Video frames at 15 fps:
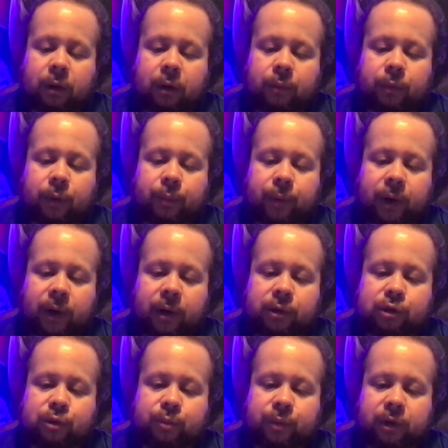Prepare
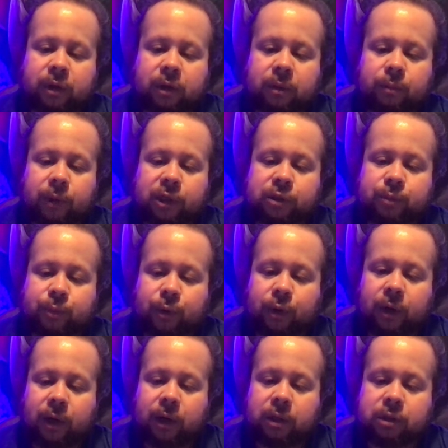to be
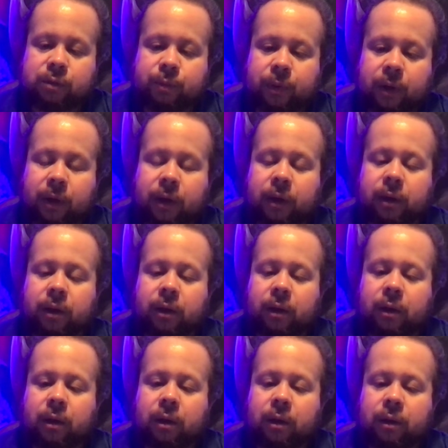mesmerized by
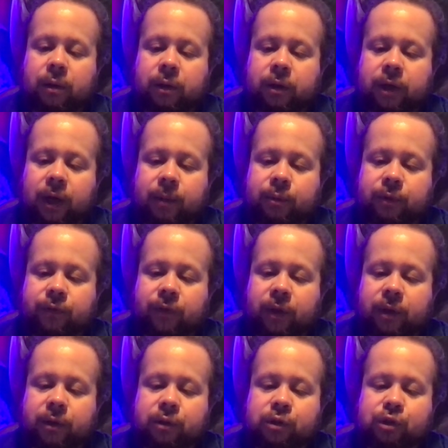the
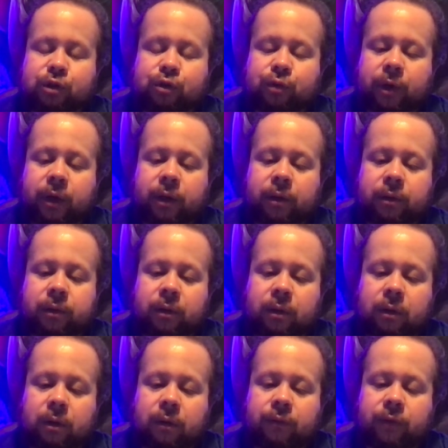captivating strength
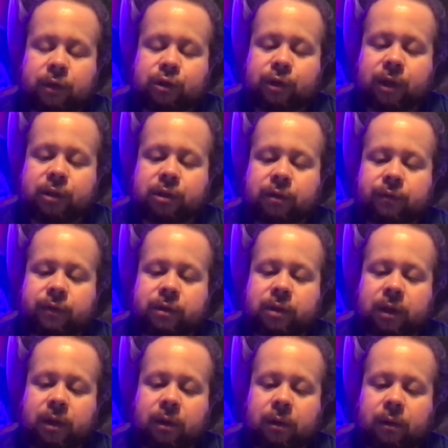of Attraction
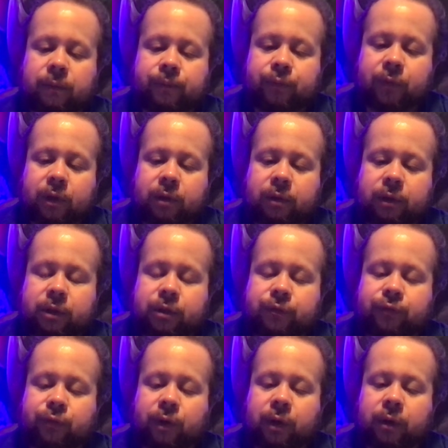Fatale. This
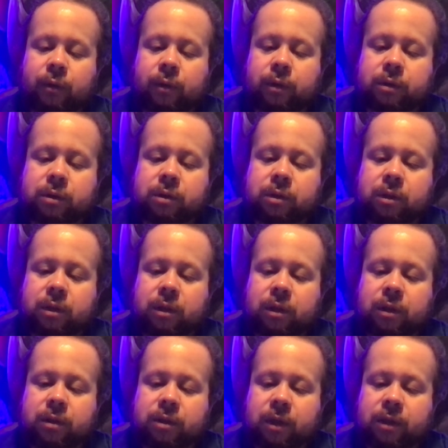fragrance
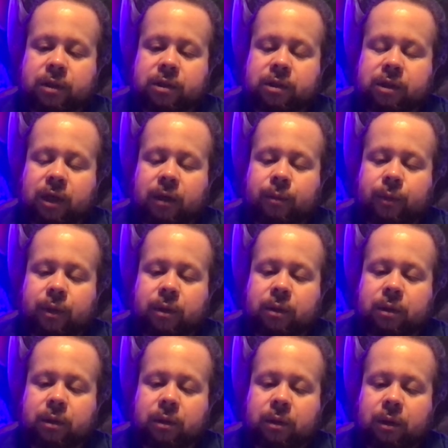is a statement,
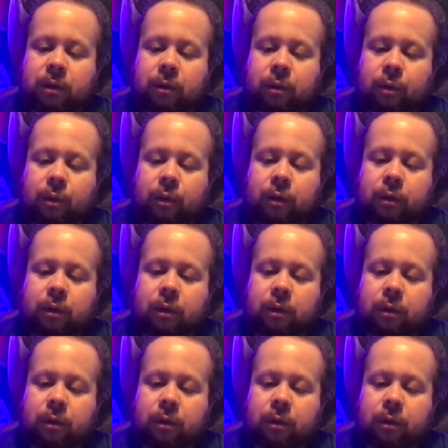or